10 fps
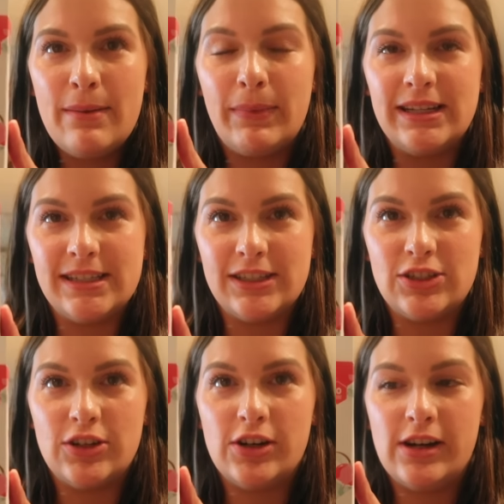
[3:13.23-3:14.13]
My
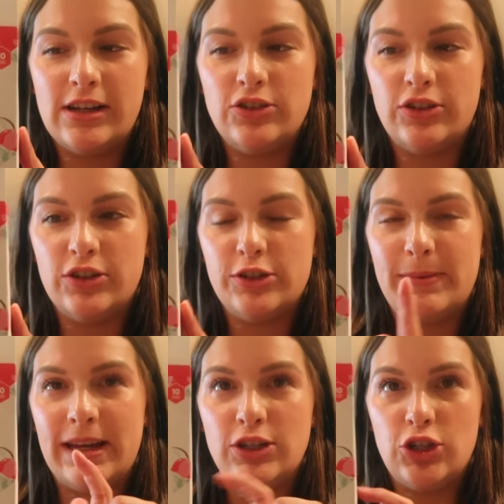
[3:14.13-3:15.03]
sister
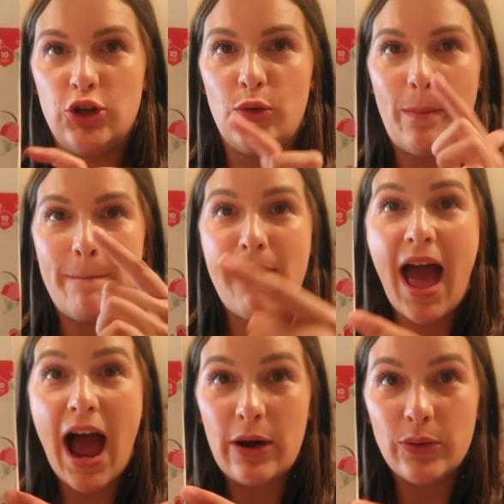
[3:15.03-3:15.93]
introduced me to
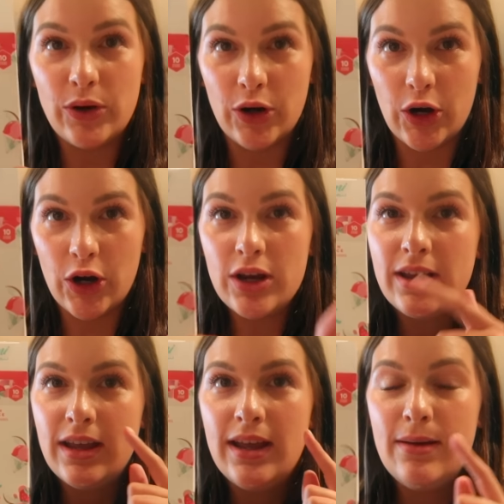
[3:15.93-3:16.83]
powder
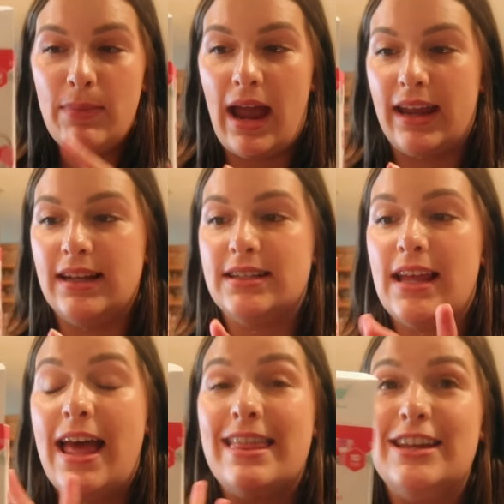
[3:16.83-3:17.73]
packets.
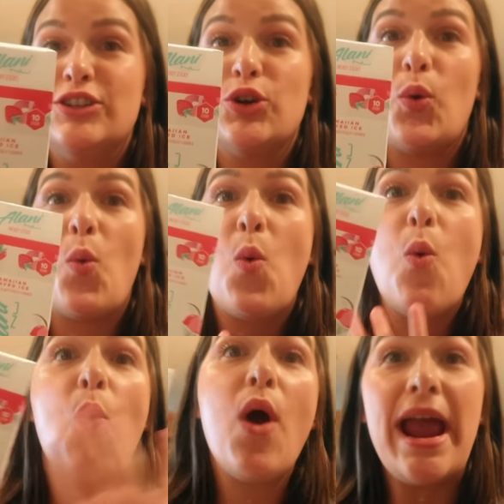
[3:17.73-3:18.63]
These are
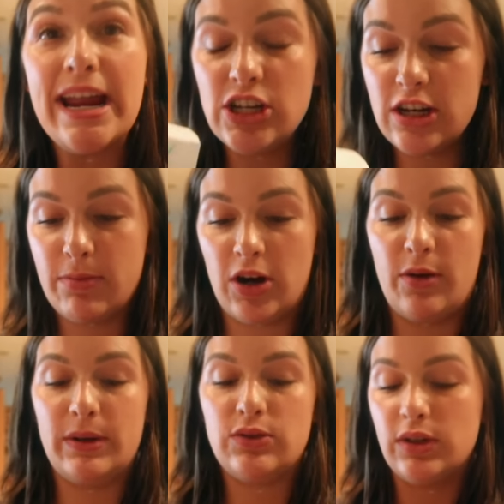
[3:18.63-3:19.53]
way cheaper,
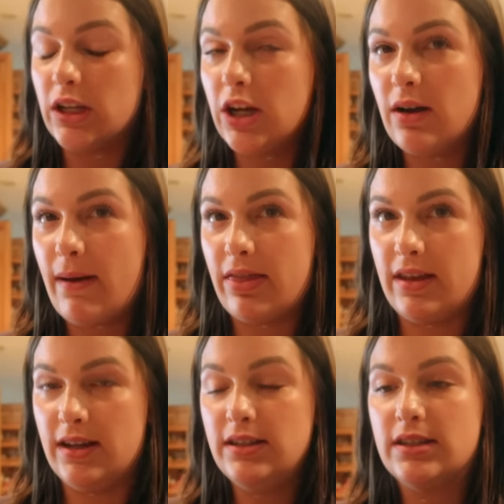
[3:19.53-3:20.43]
and what's really good about
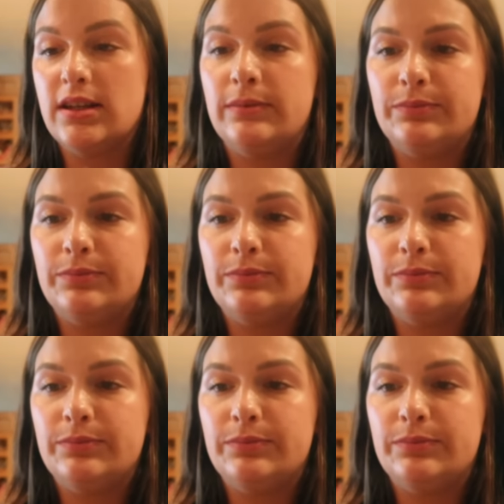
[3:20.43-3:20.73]
this